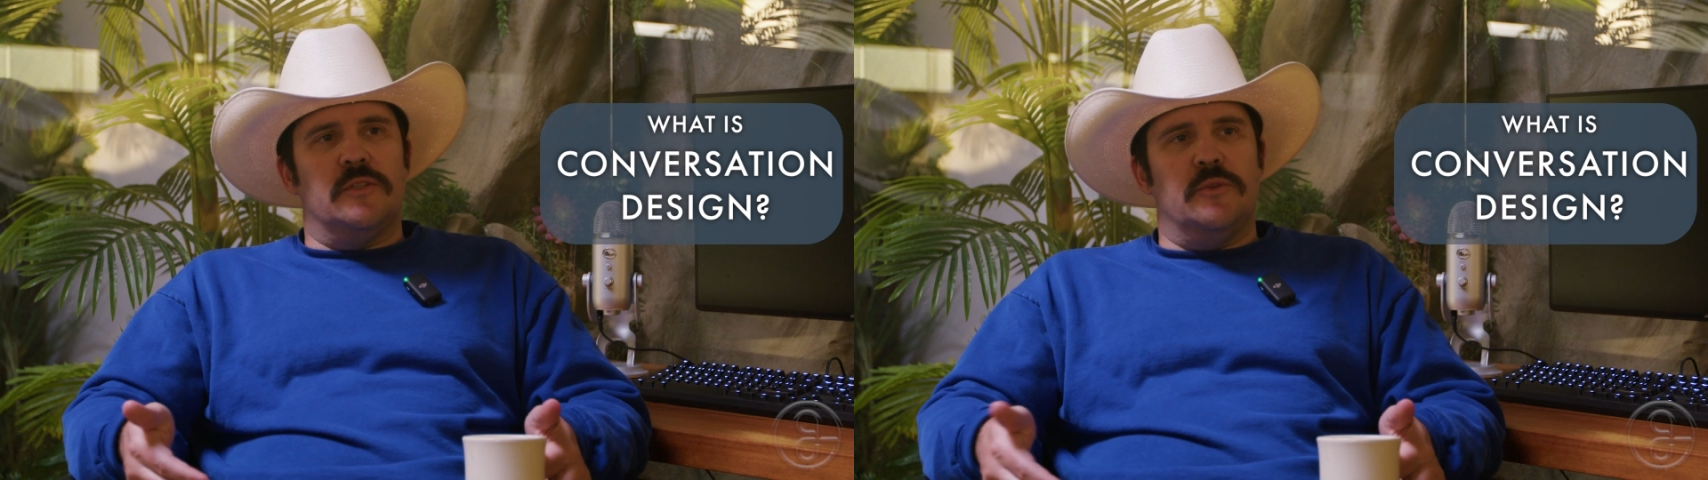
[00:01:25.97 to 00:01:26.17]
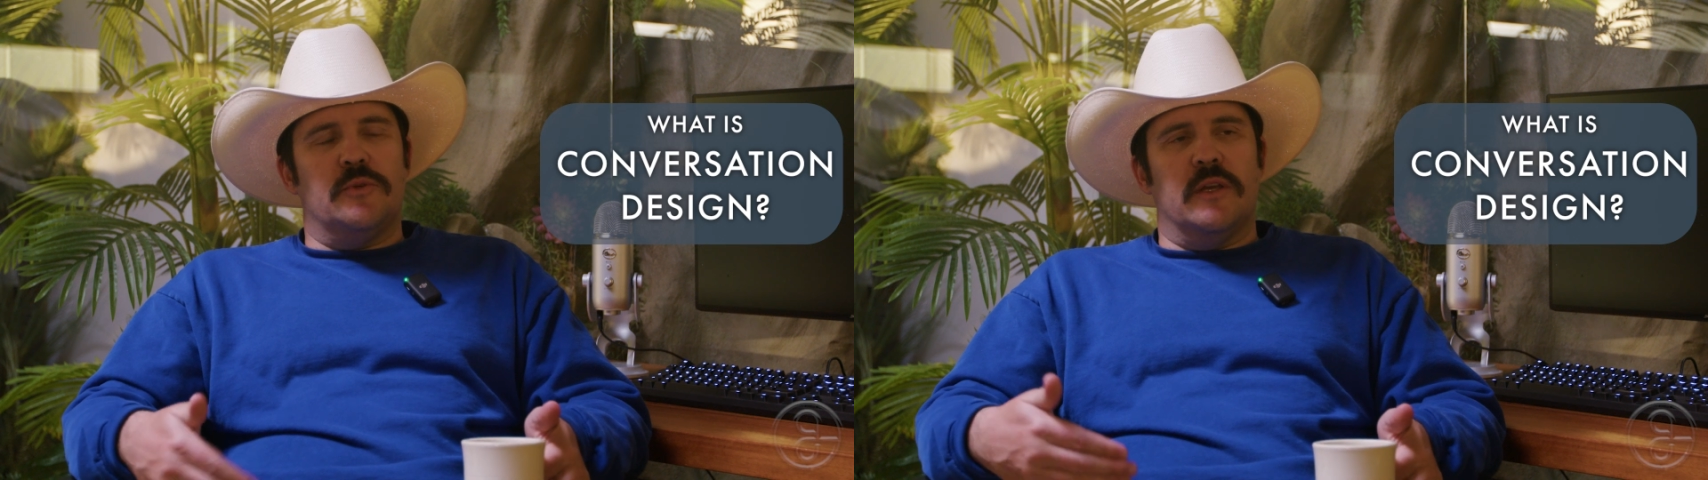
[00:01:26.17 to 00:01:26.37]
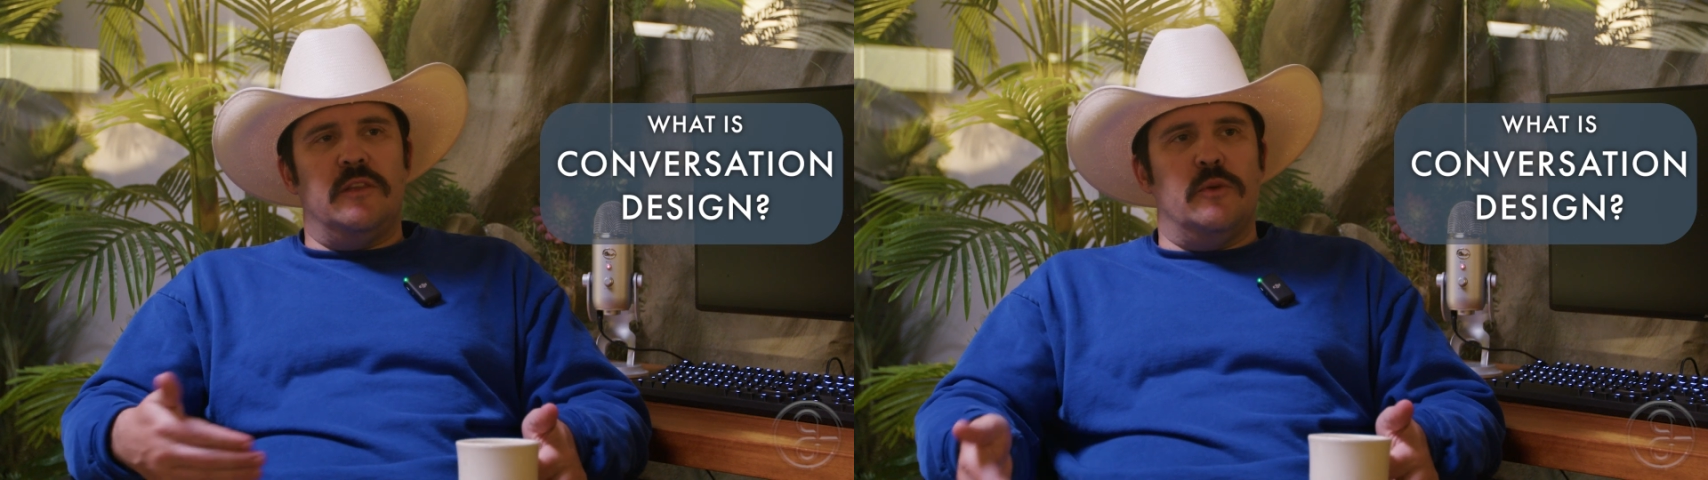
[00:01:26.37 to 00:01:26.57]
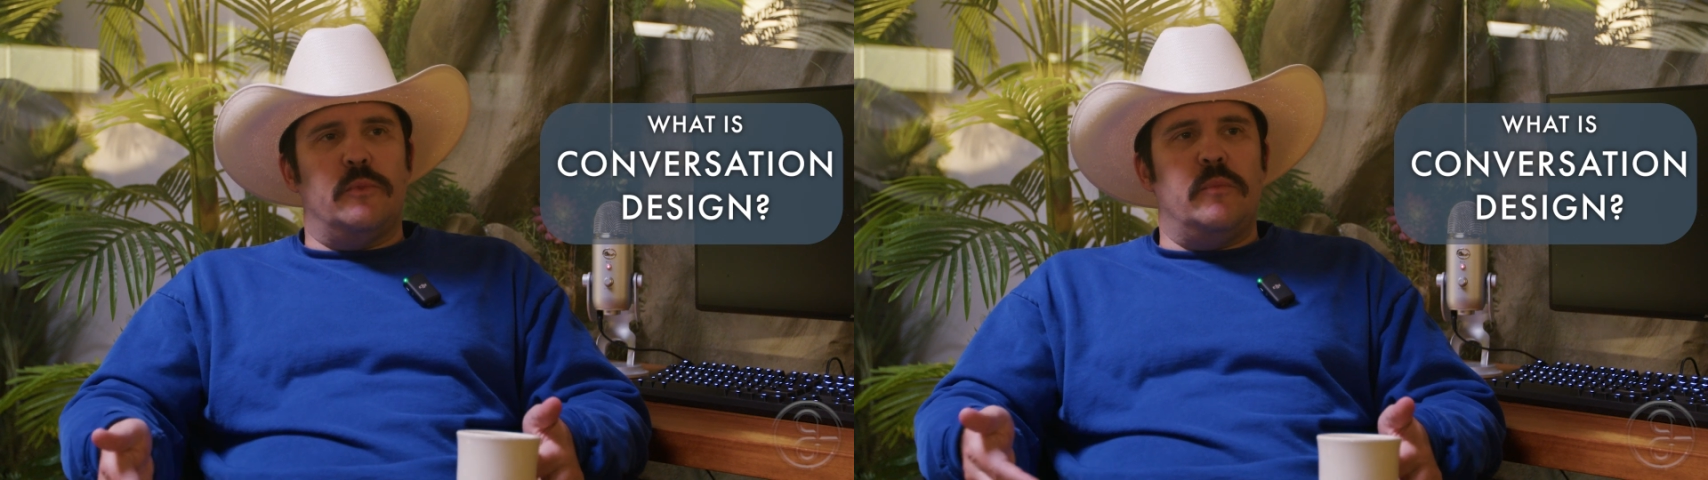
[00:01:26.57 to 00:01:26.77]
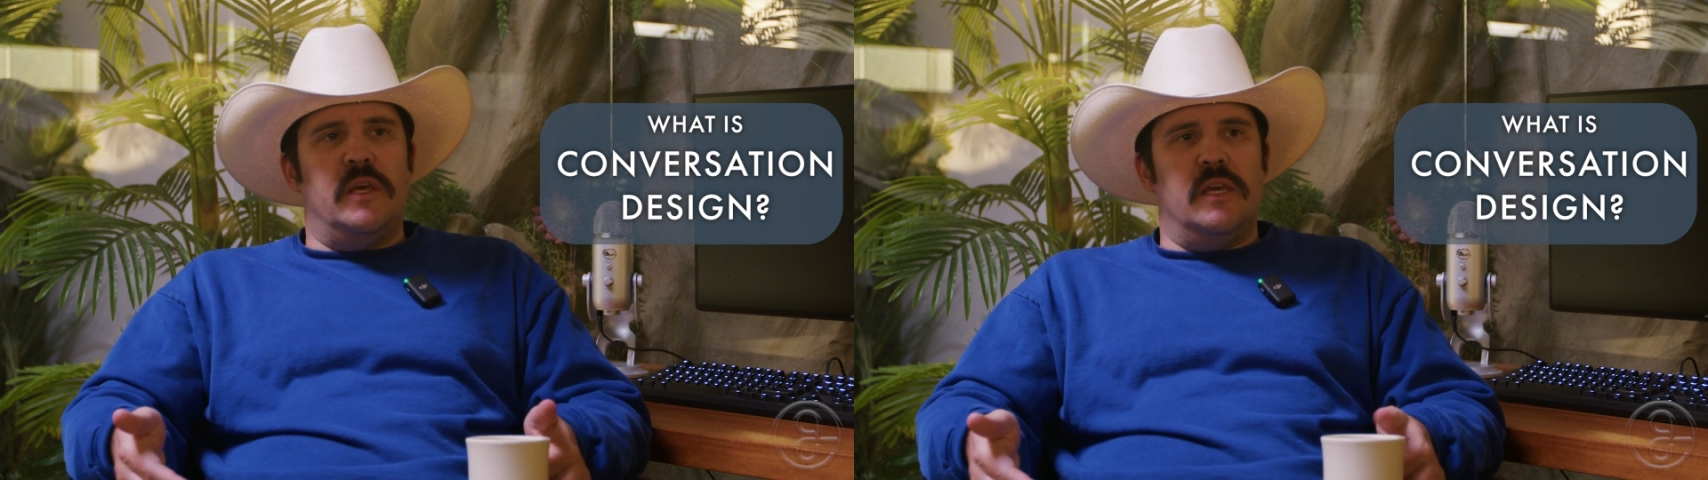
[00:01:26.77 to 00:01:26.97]
to trick the
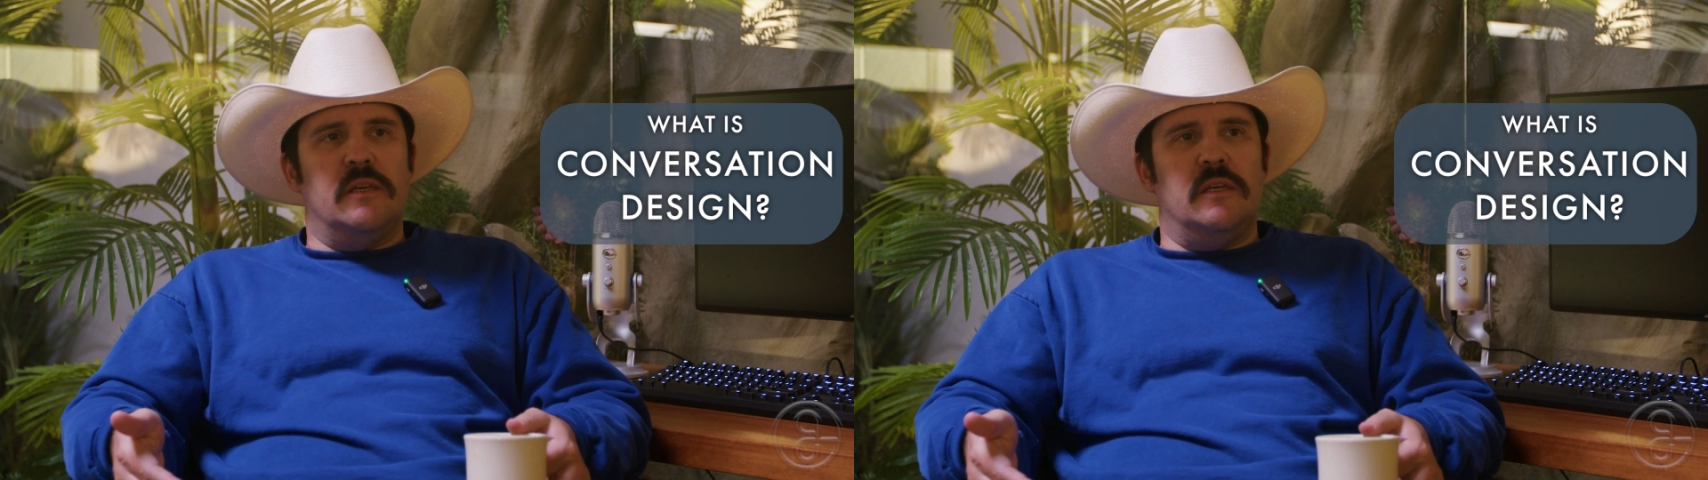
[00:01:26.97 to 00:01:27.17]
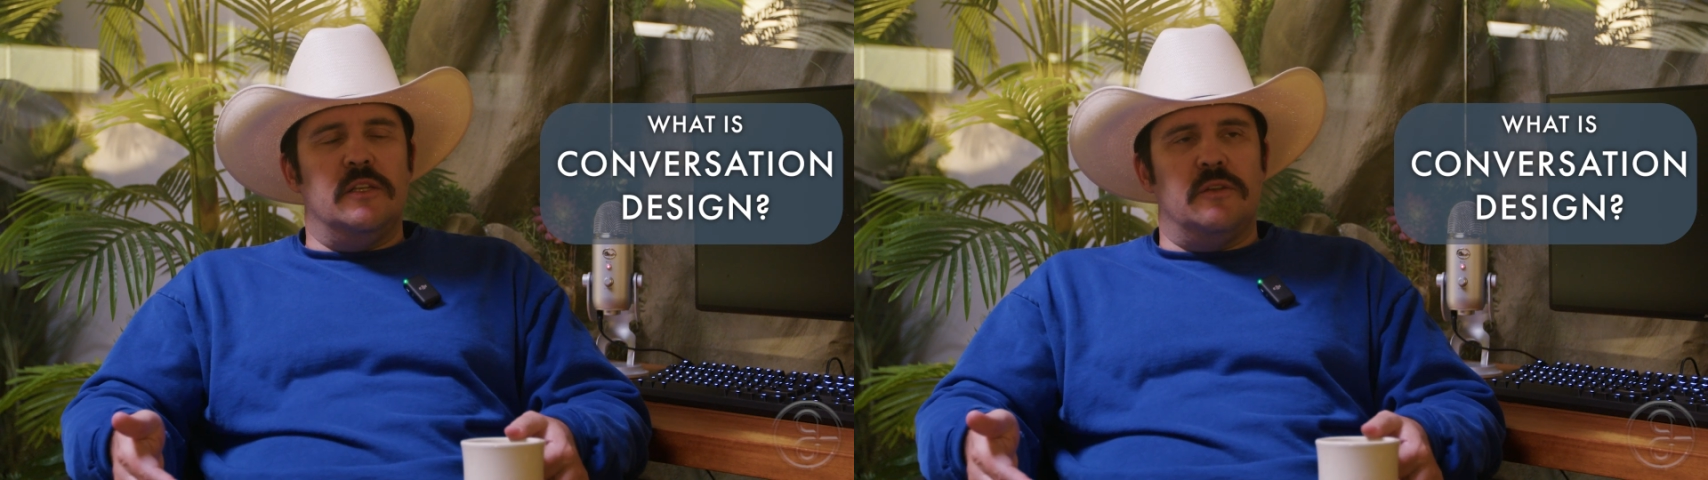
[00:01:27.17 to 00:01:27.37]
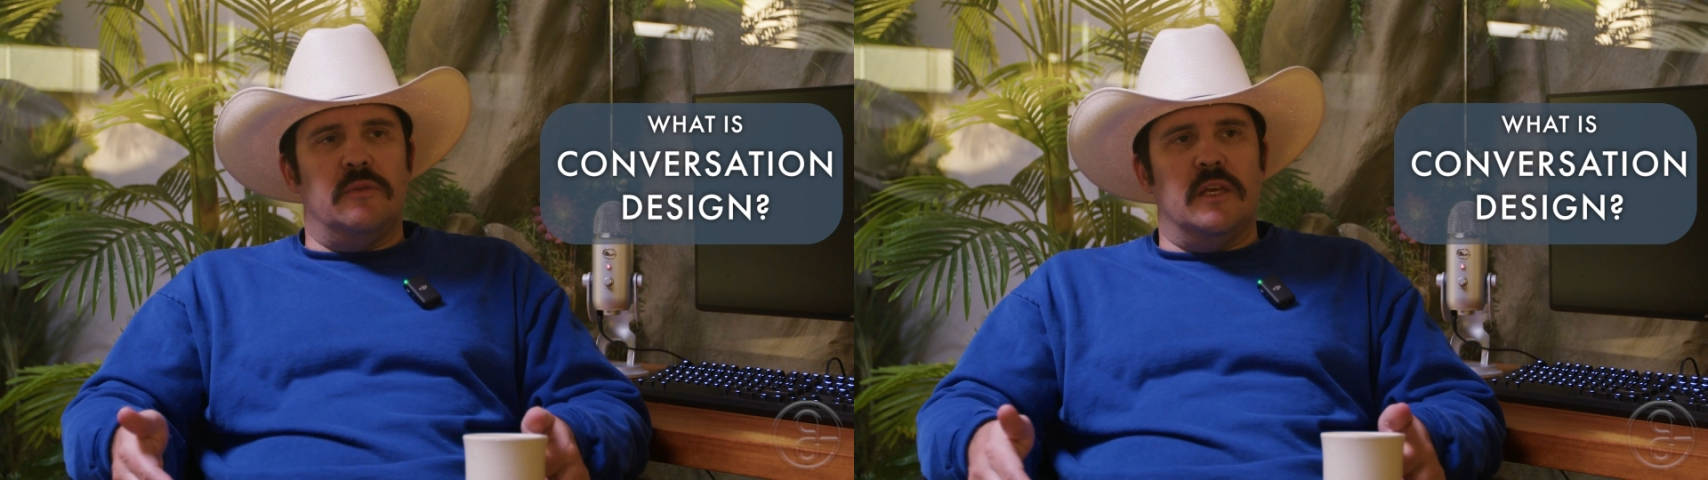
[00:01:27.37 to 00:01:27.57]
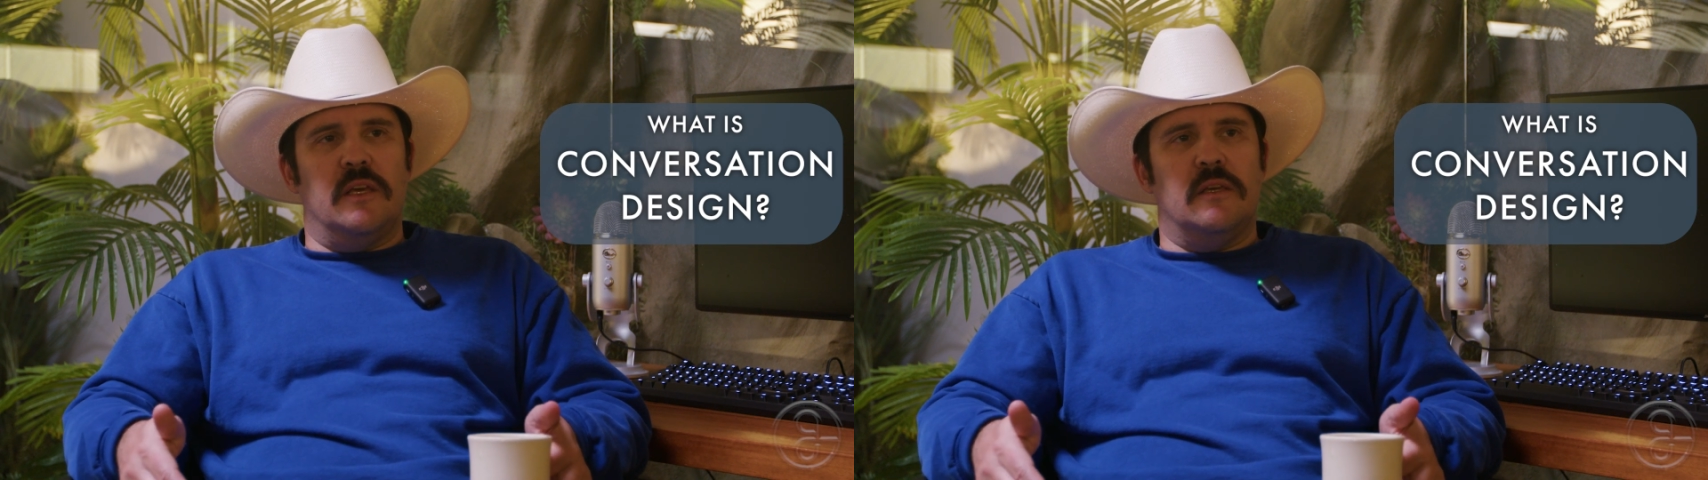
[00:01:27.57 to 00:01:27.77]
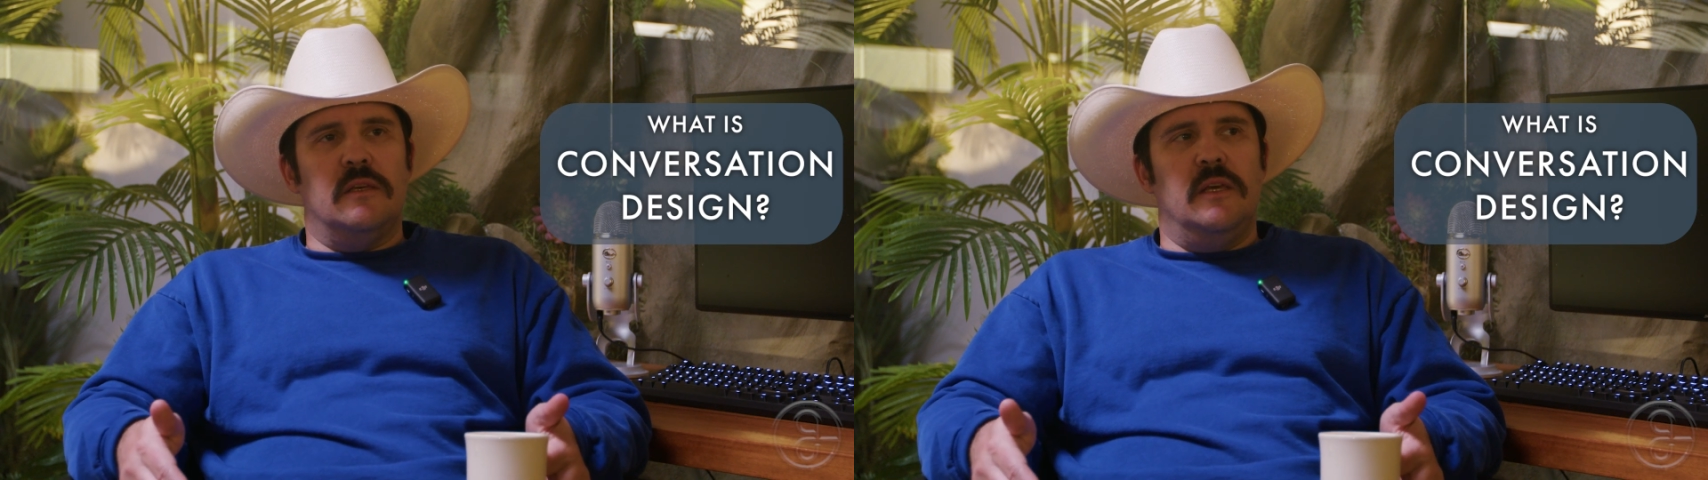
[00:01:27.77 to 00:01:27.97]
human being into
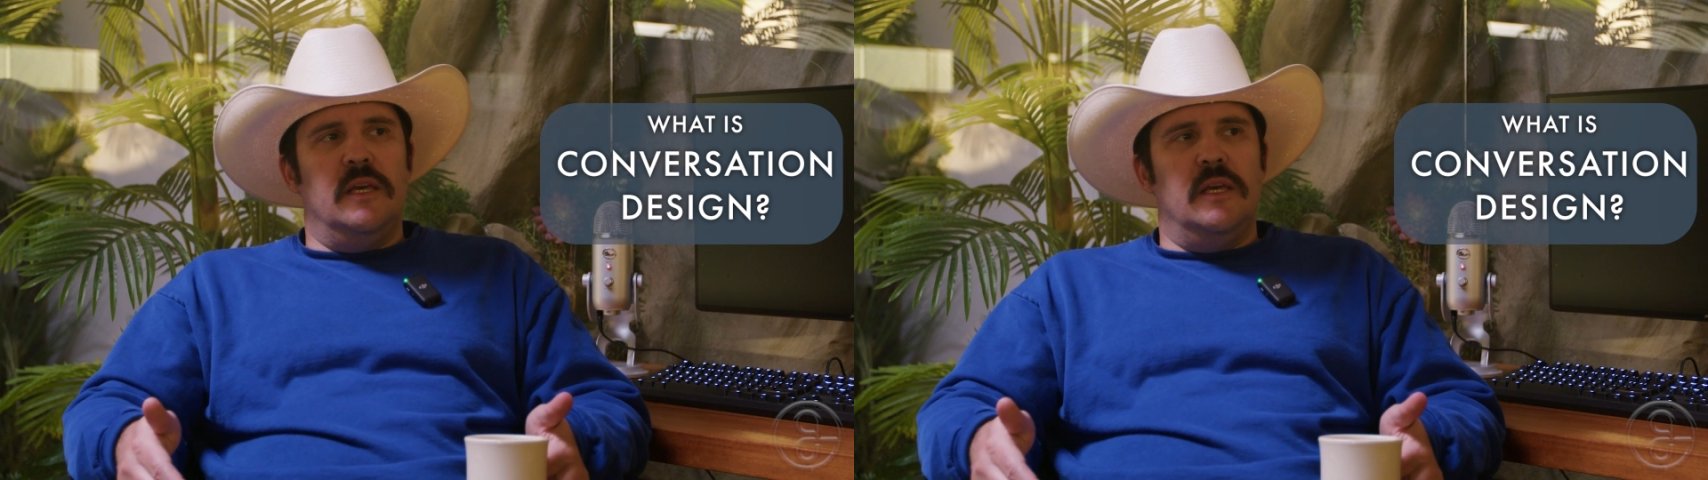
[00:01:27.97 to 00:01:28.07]
thinking